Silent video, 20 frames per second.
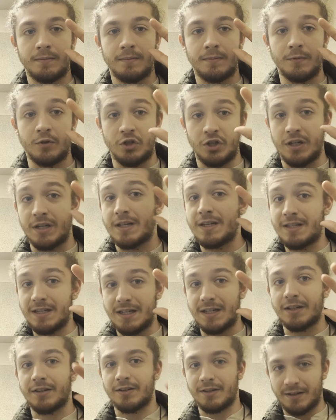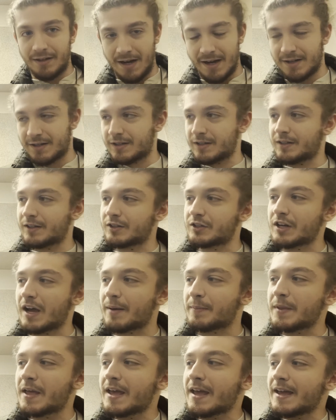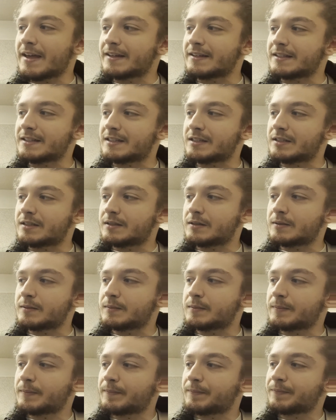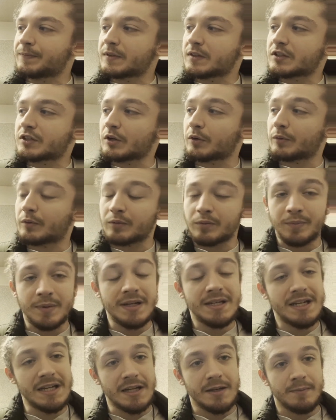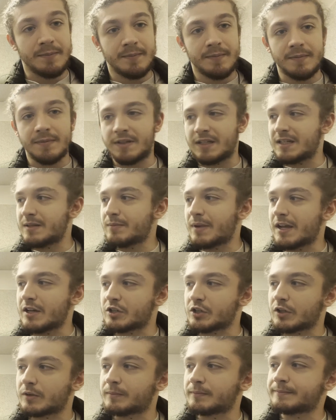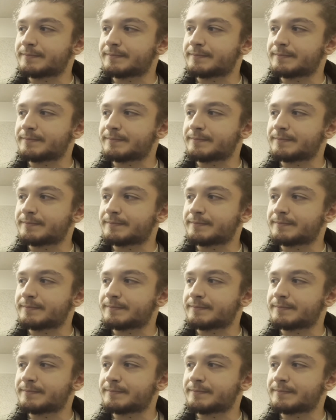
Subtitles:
G and D. Yes, good job. So it would be D, D major.